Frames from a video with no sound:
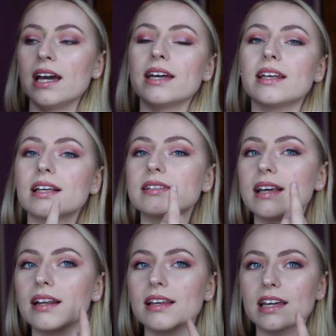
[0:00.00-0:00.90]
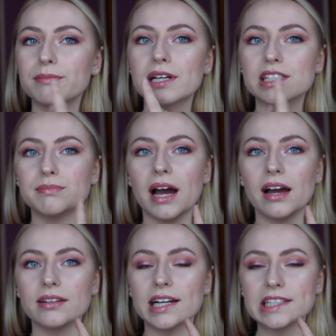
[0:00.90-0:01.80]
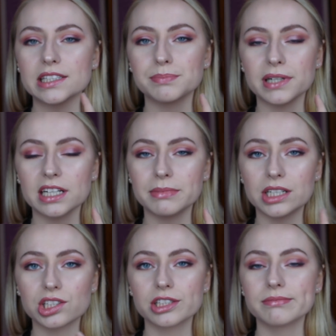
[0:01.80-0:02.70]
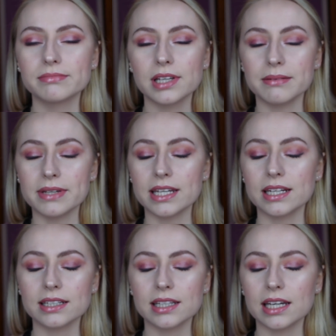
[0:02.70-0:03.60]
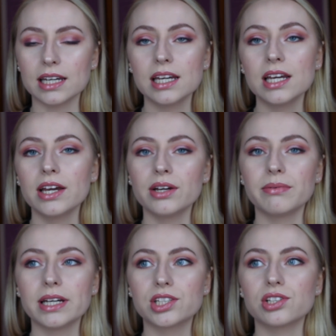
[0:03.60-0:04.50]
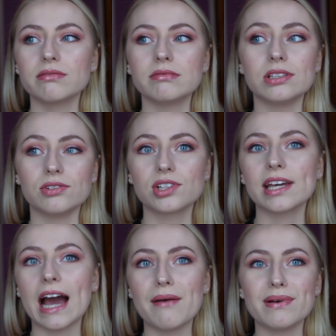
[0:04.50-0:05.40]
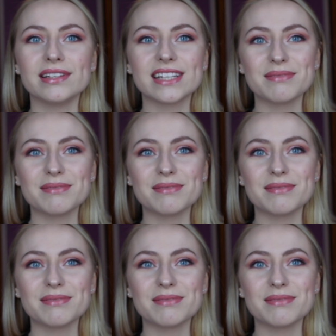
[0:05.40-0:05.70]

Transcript: It is settling in my smile lines pretty much immediately, which usually happens.